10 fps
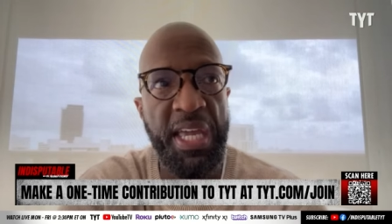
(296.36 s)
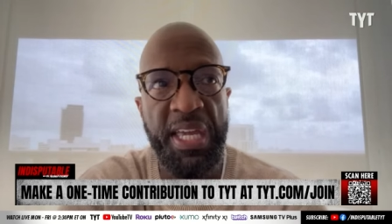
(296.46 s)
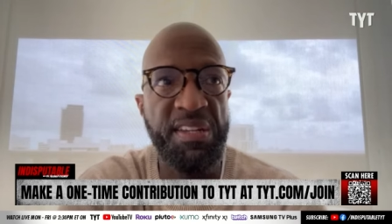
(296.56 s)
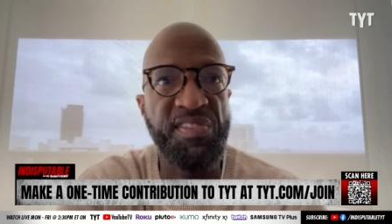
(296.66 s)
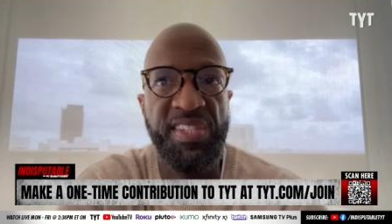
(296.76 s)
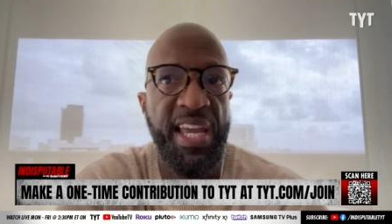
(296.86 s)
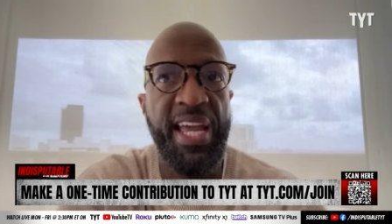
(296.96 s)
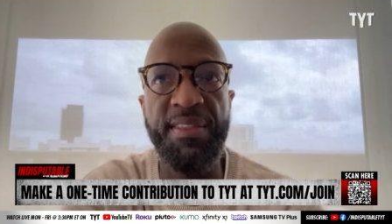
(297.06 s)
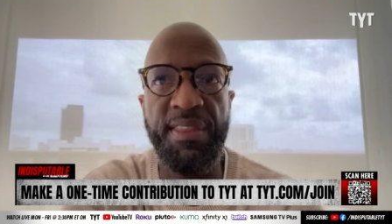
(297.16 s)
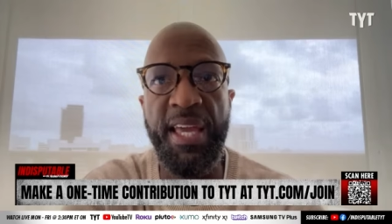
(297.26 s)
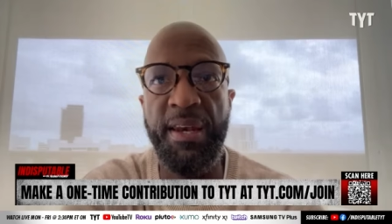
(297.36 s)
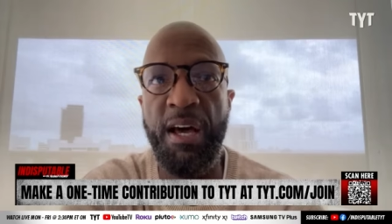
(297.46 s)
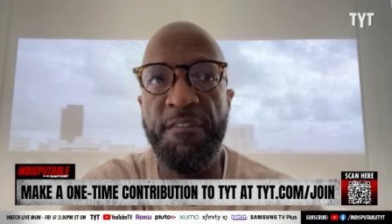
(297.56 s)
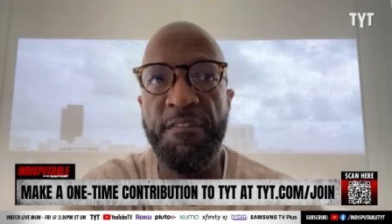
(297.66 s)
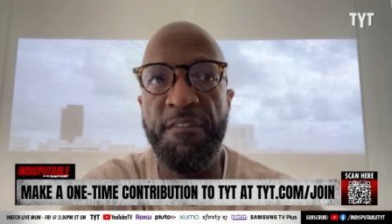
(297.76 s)
And it's sad that
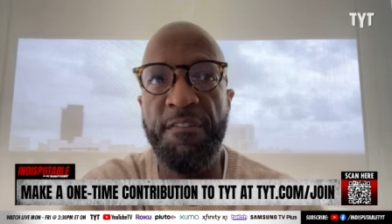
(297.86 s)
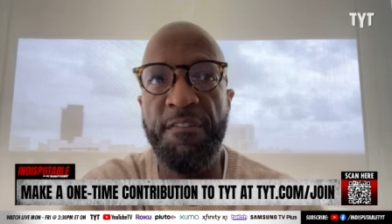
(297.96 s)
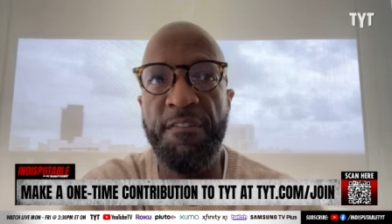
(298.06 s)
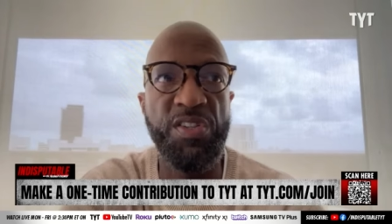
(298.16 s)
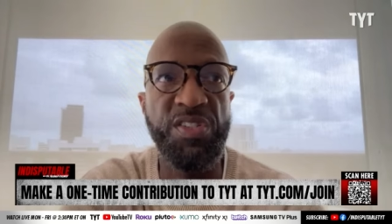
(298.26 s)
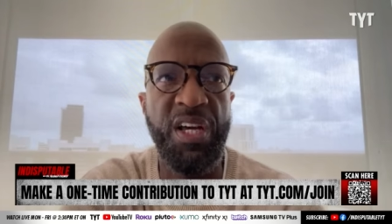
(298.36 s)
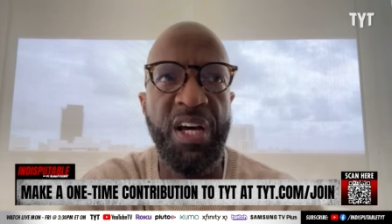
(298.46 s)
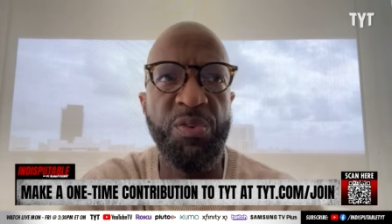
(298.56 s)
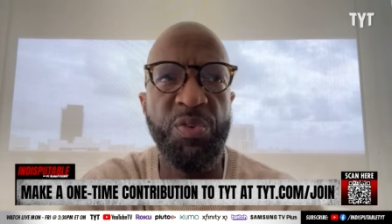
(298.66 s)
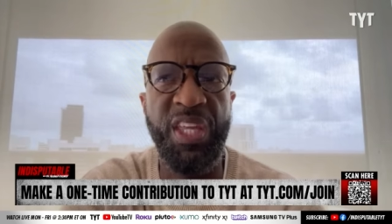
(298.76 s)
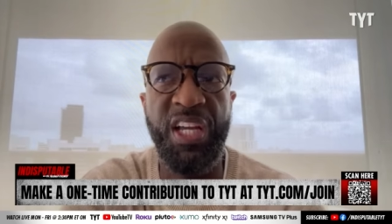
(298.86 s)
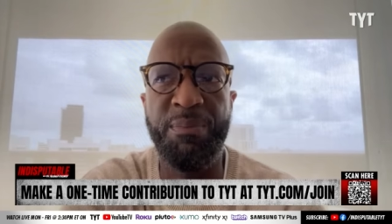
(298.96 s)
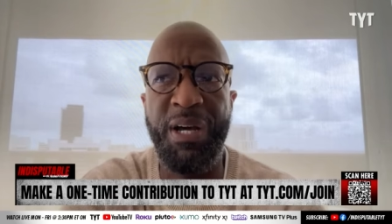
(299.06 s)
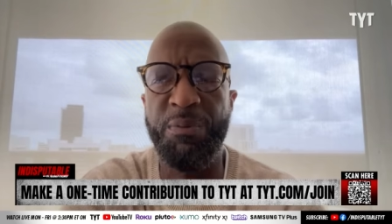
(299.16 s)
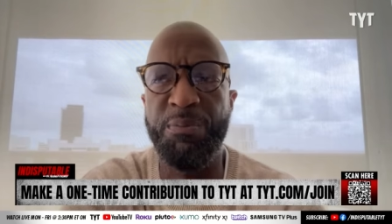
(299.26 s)
for years, you think
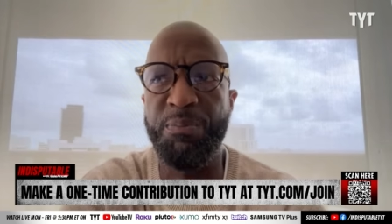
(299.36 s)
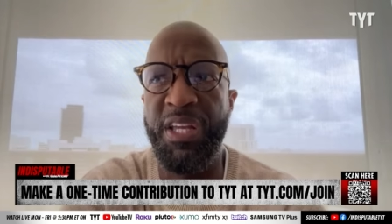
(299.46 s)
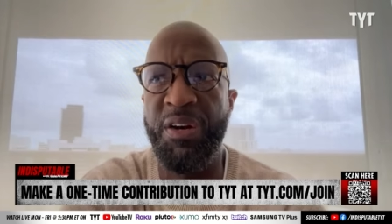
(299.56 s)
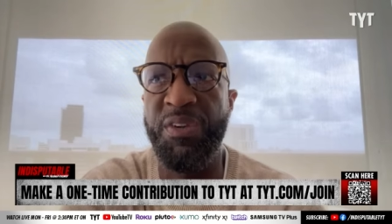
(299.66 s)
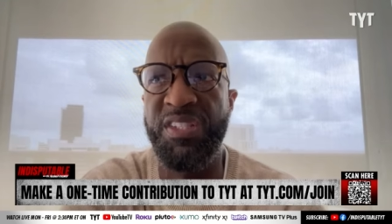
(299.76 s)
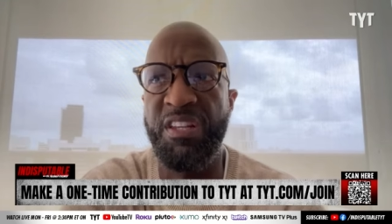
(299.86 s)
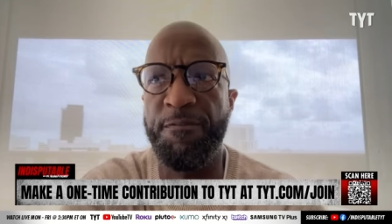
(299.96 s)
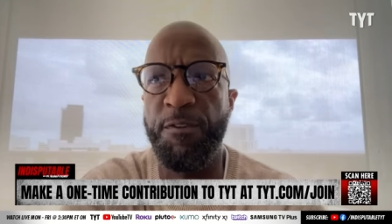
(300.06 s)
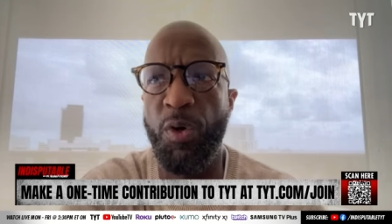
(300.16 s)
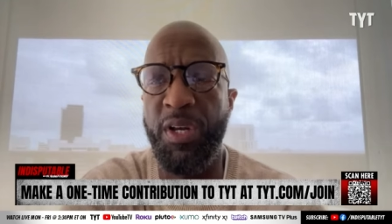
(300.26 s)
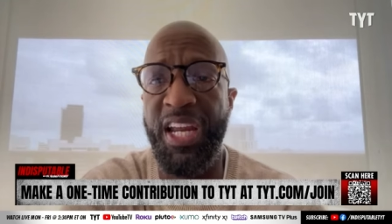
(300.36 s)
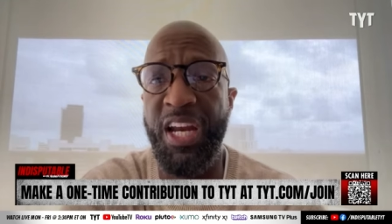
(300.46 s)
about areas in Florida,